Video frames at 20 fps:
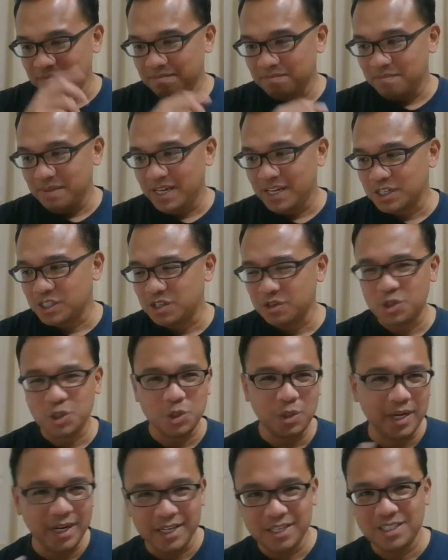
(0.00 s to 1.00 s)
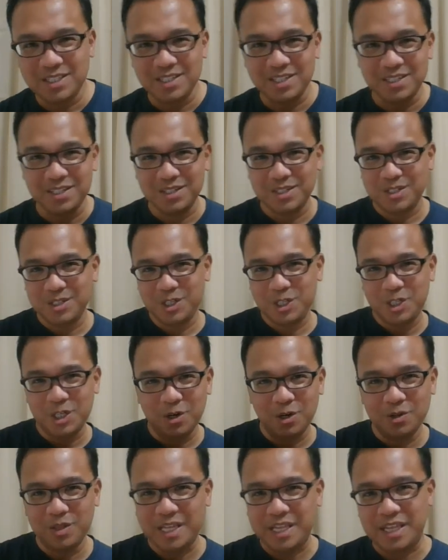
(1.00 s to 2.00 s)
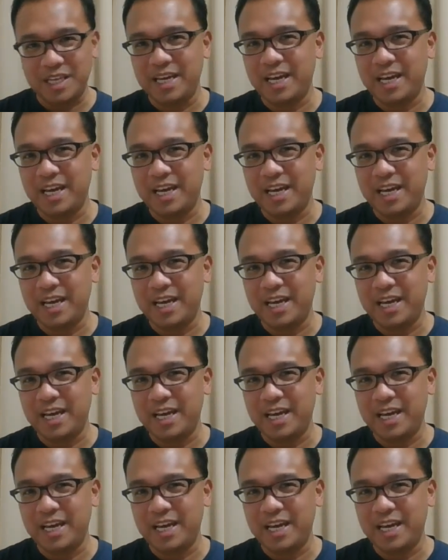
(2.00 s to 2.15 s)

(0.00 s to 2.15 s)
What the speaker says: because they're trying to show that the